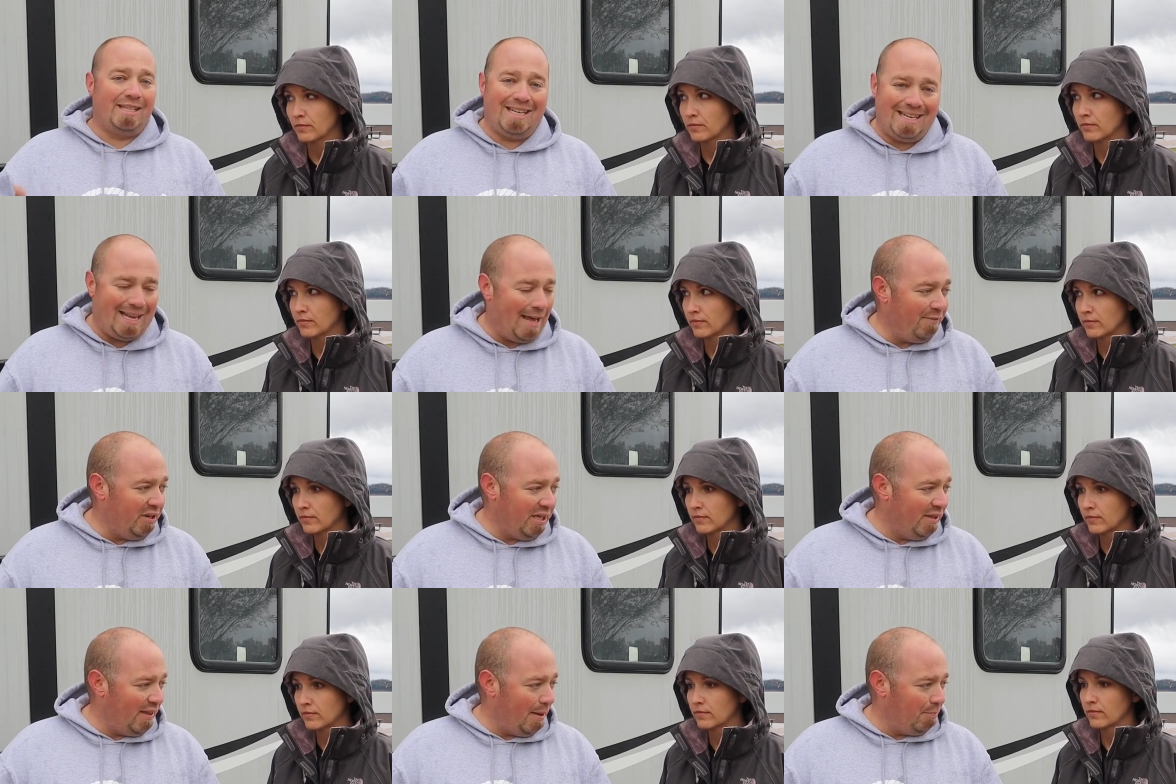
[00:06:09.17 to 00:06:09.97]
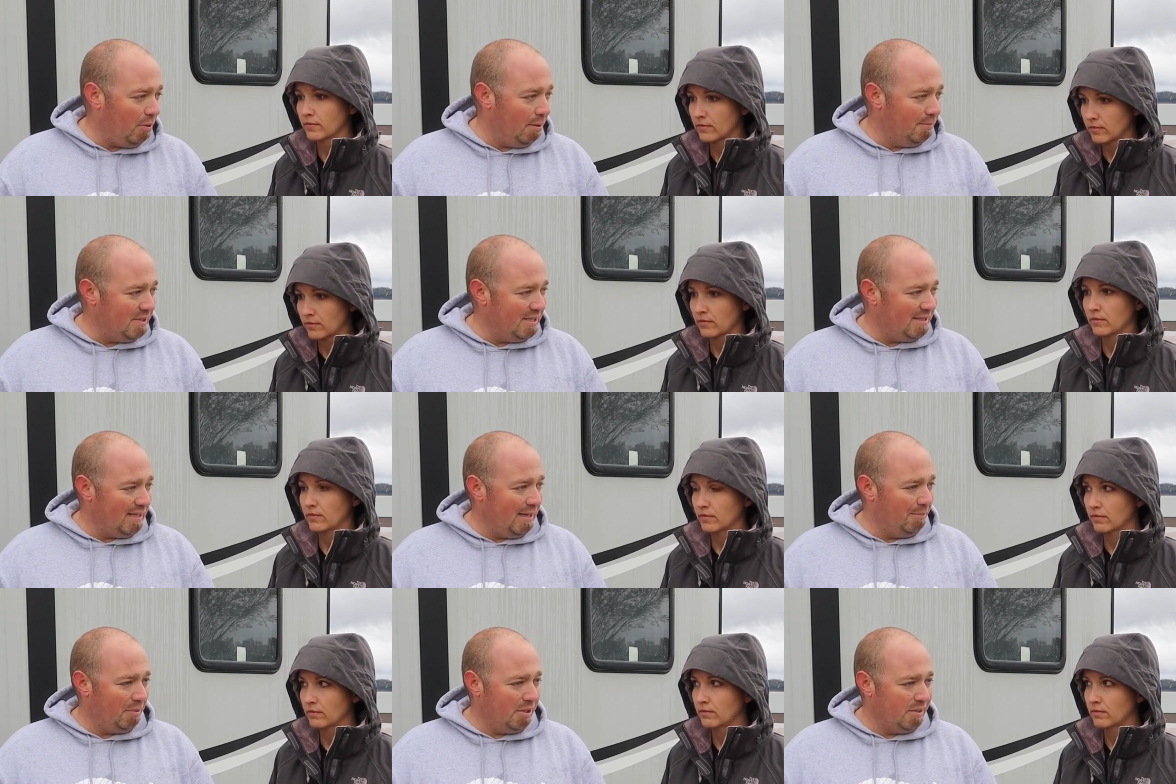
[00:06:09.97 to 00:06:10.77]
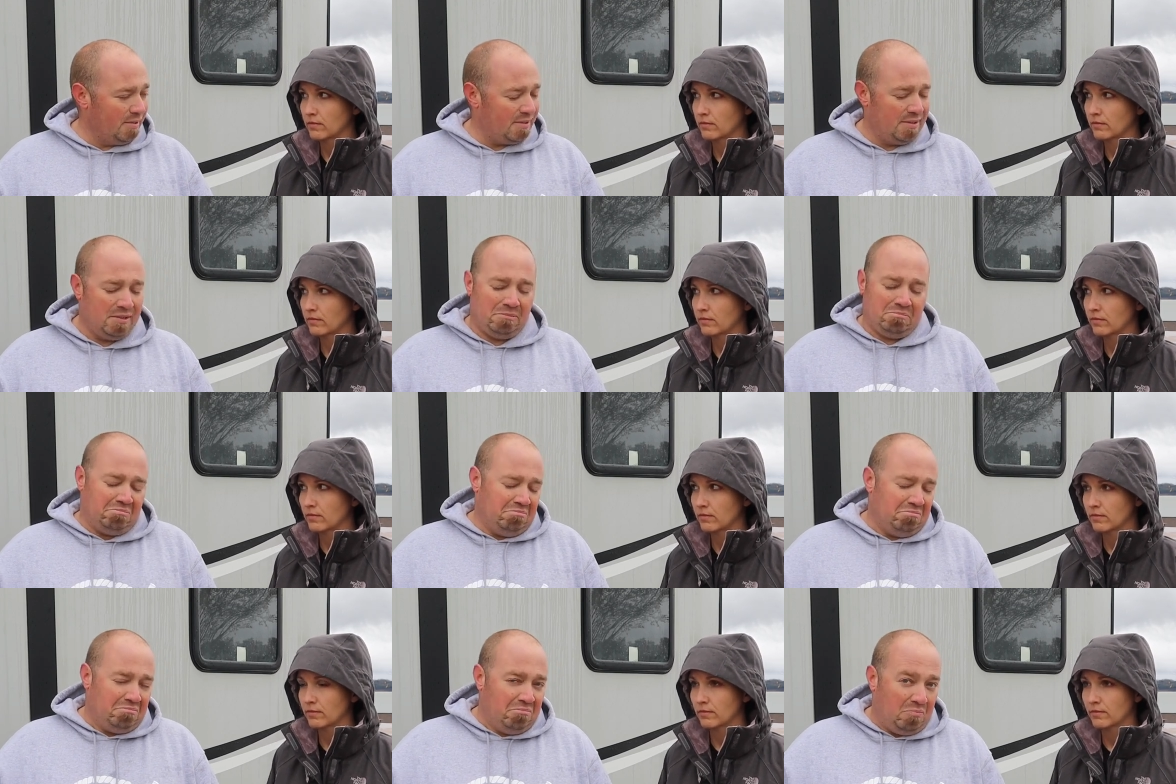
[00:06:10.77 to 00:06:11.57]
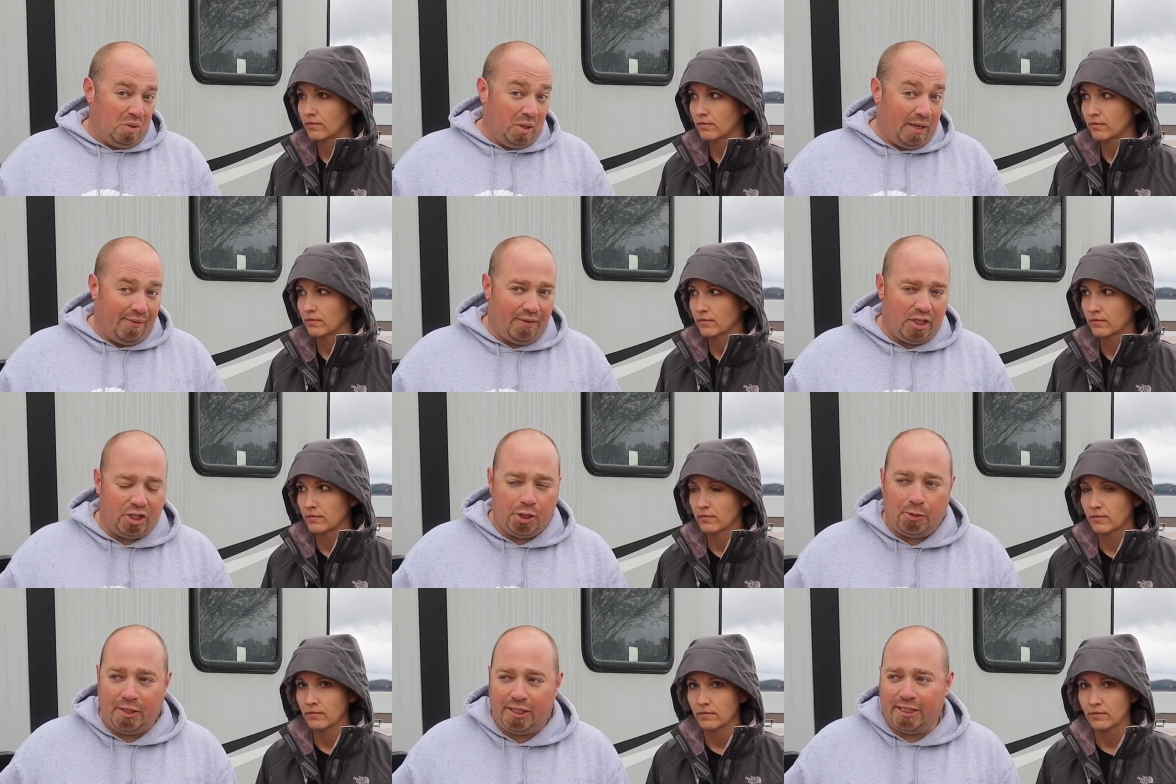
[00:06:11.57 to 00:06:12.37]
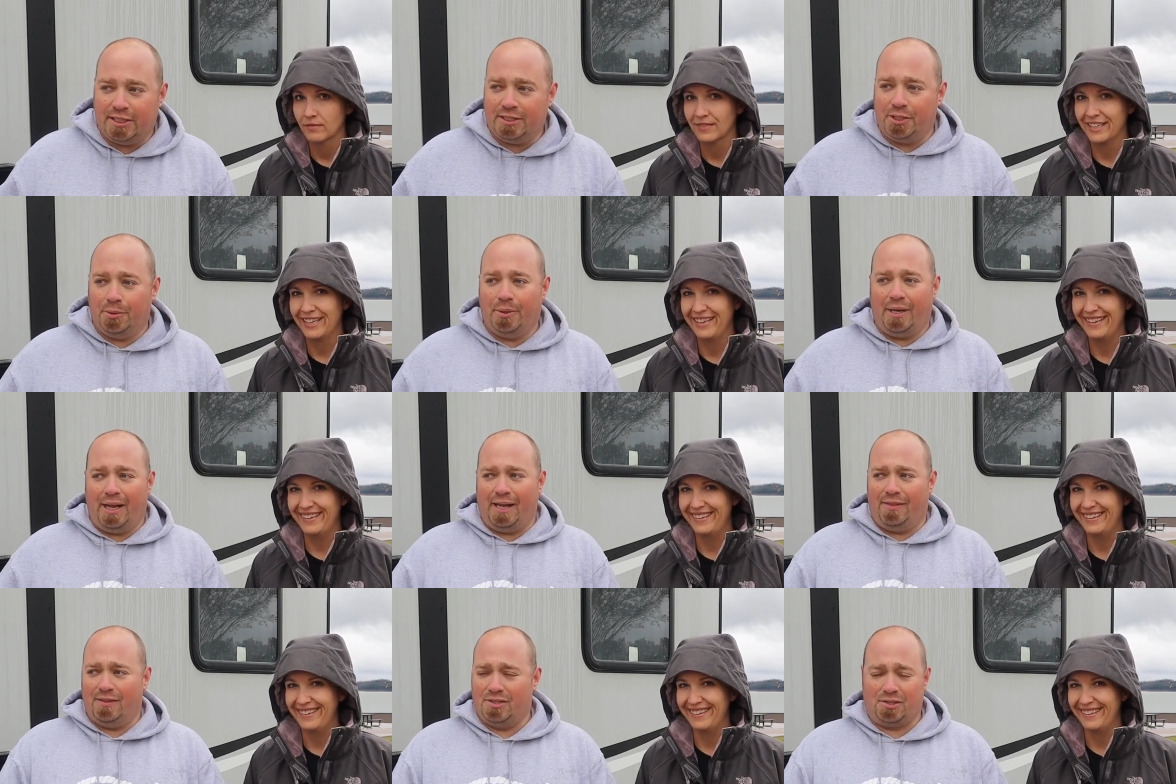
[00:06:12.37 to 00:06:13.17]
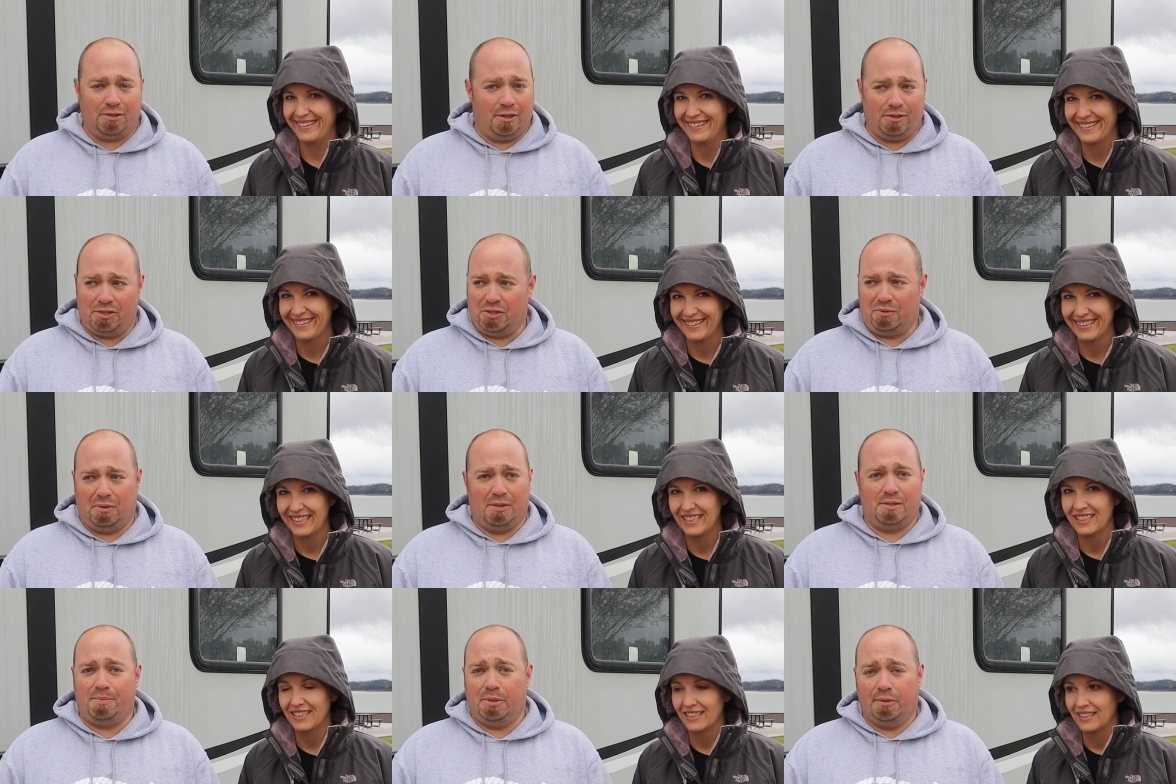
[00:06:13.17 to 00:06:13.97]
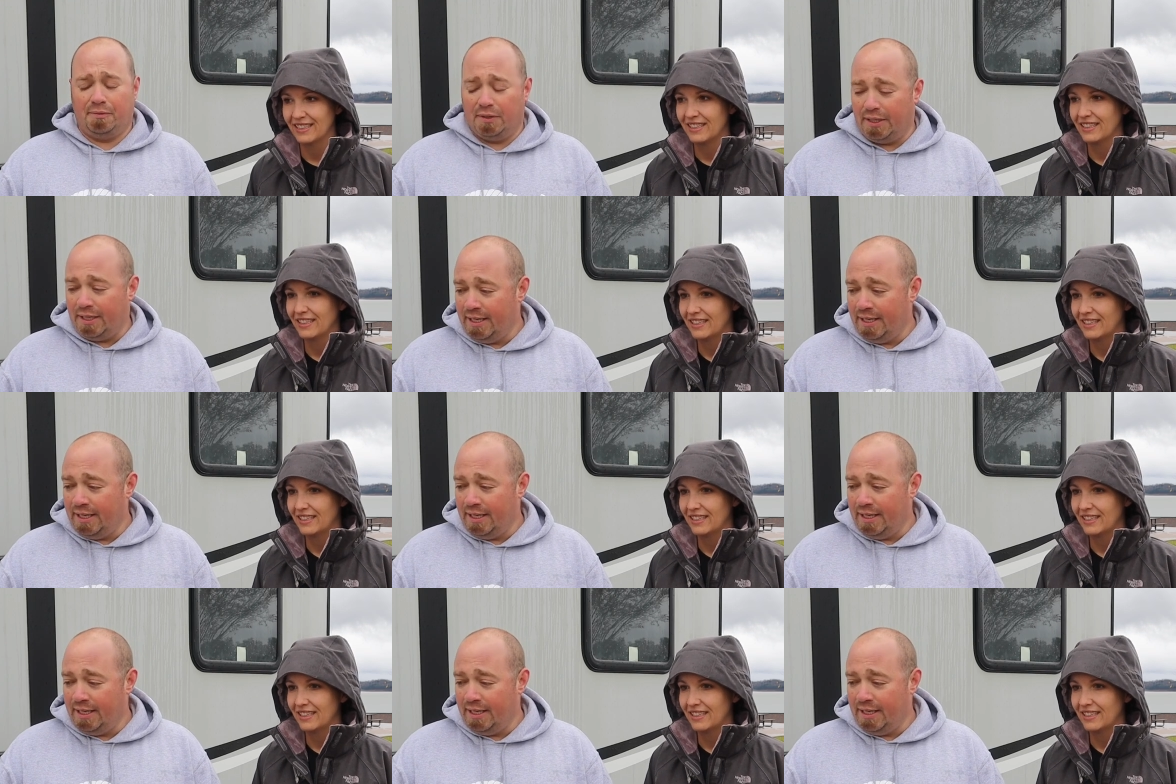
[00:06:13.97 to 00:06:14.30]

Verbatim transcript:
Speaker 1: Didn't have any of that problems this time because we don't have any tuning done to it and this truck just runs beautifully.